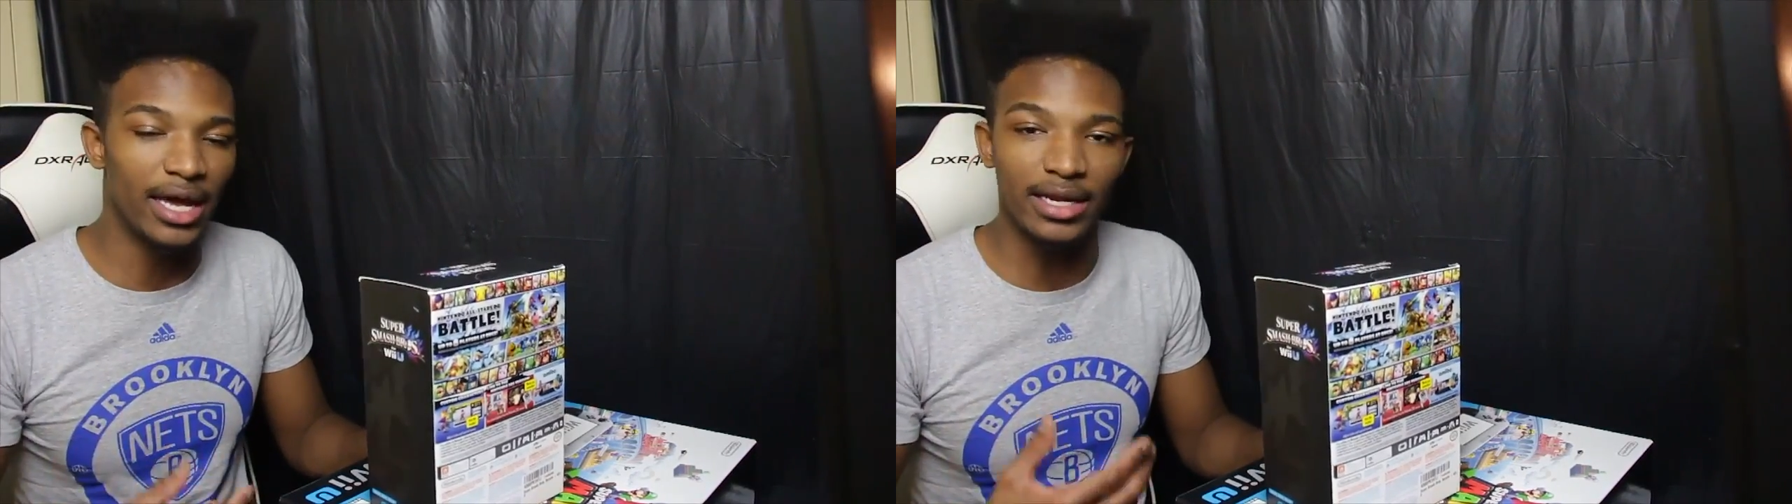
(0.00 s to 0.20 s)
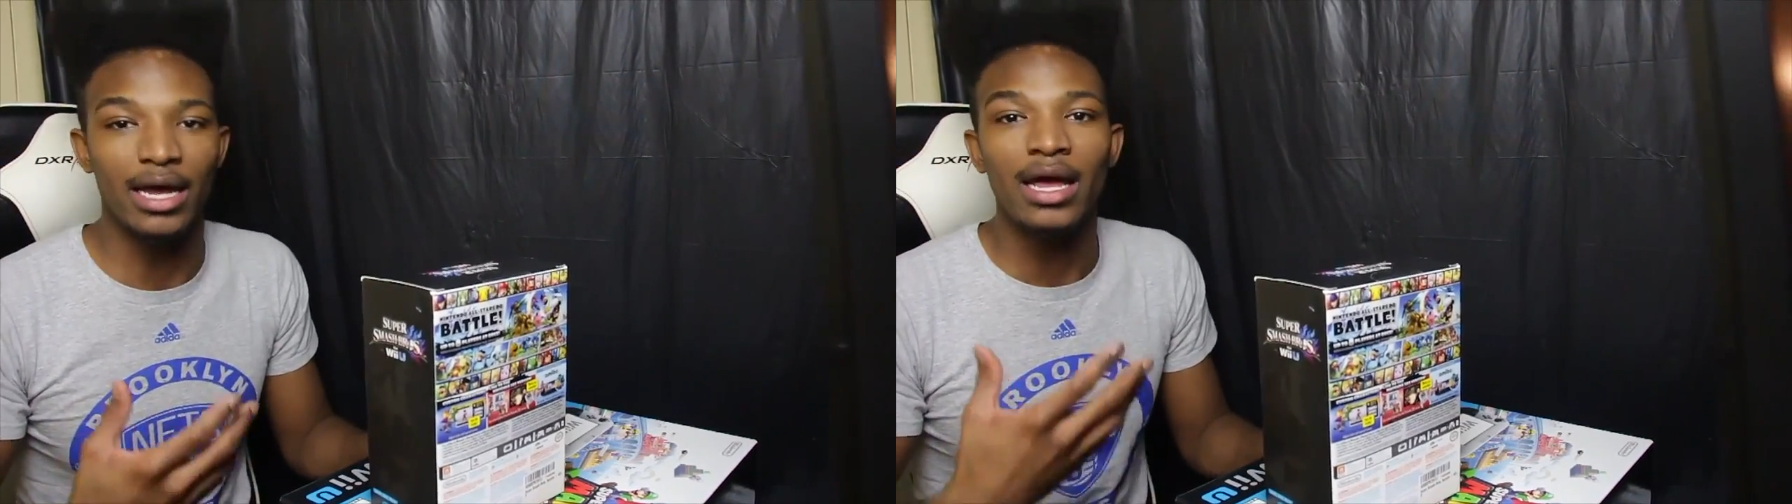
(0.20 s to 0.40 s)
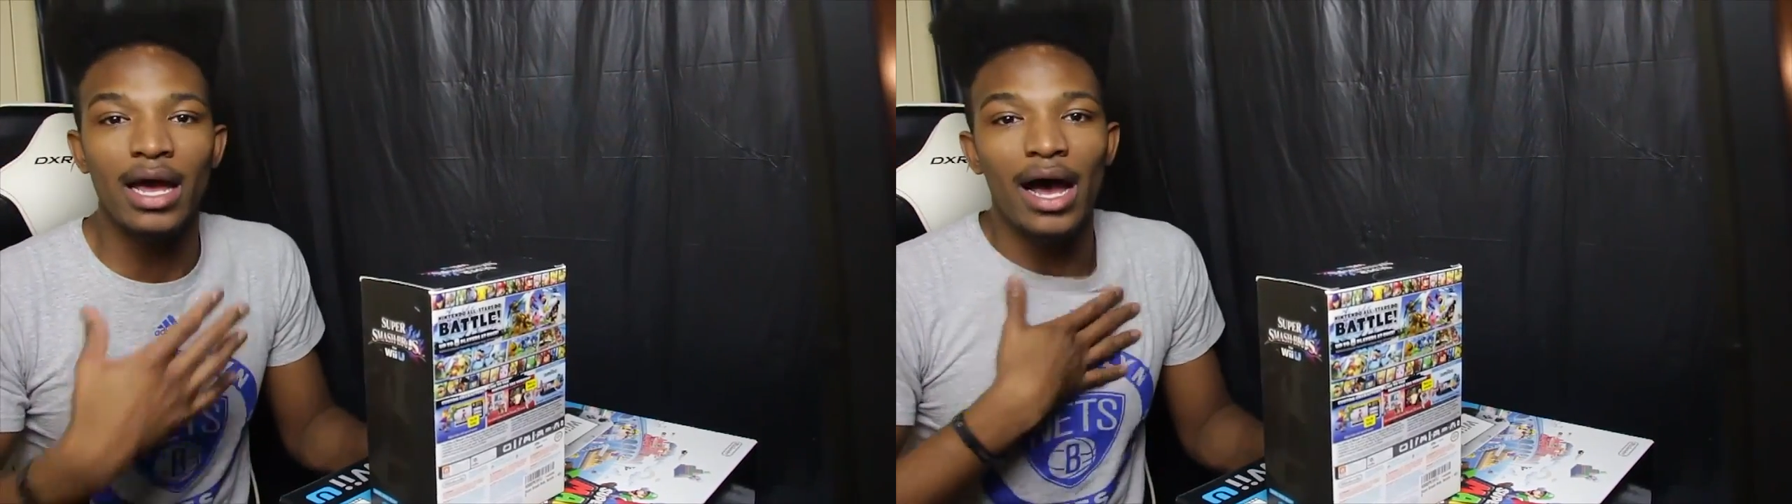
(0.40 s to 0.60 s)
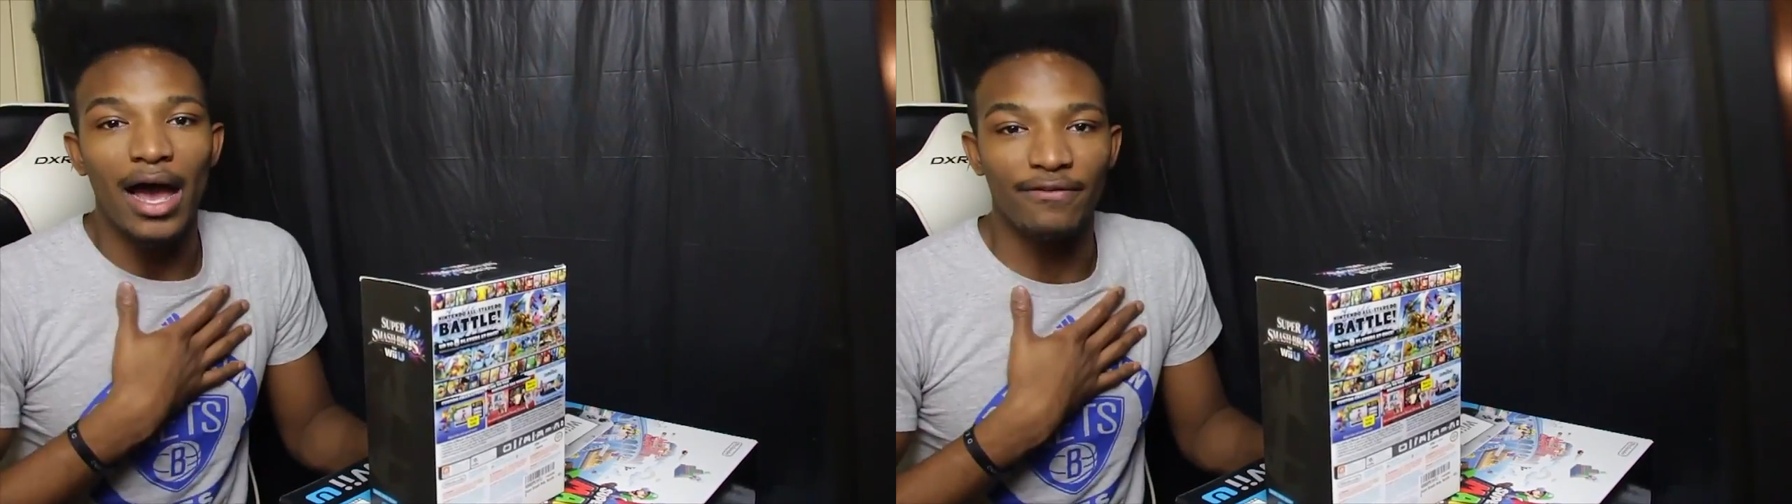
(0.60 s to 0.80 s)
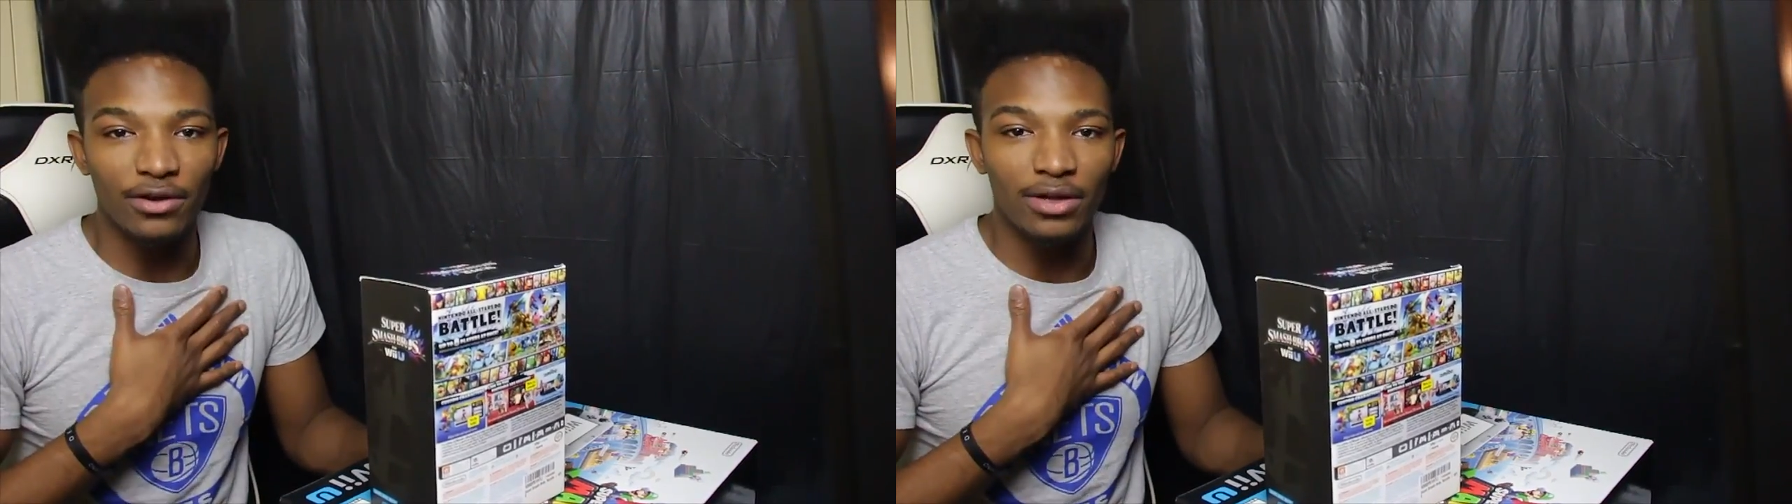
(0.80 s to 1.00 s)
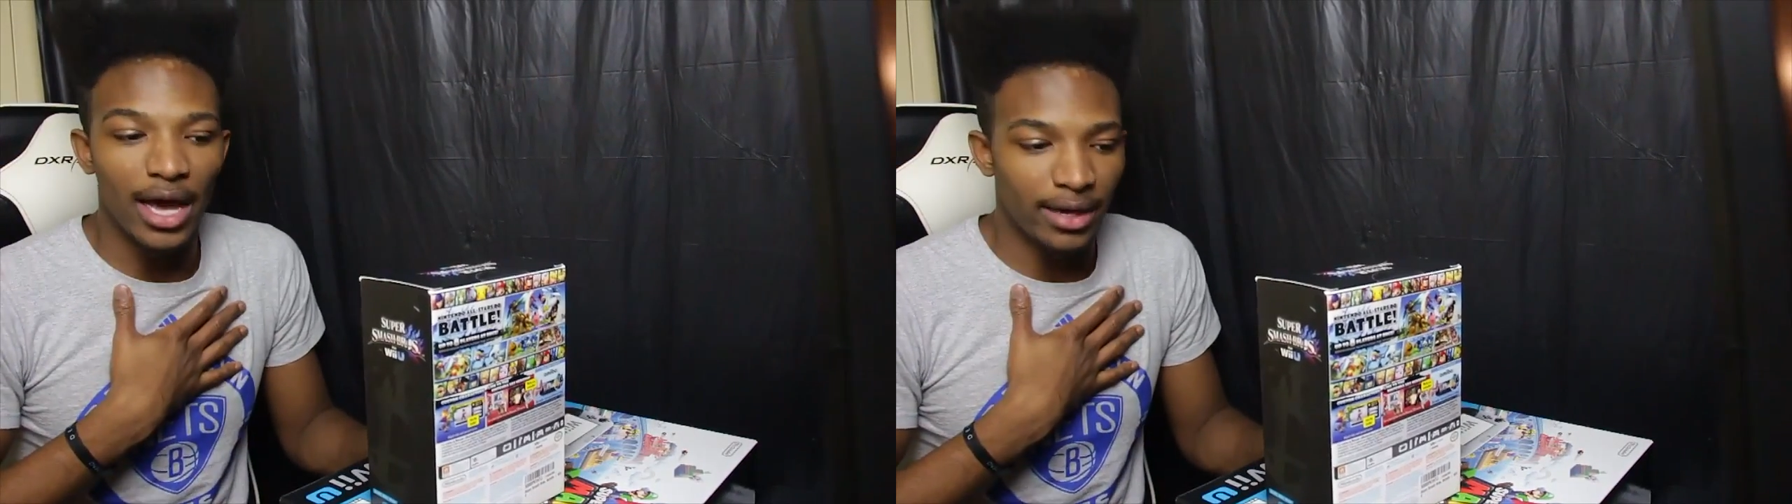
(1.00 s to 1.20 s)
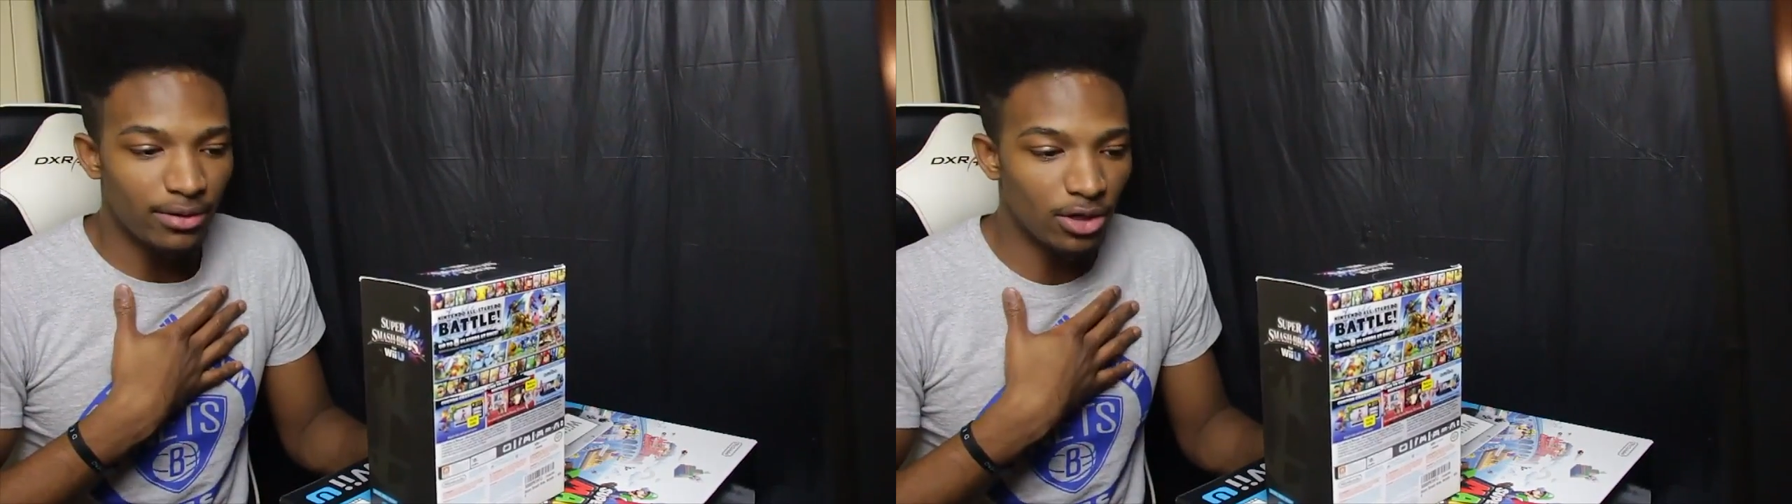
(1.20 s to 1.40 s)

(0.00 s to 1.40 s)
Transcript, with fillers: And I feel like,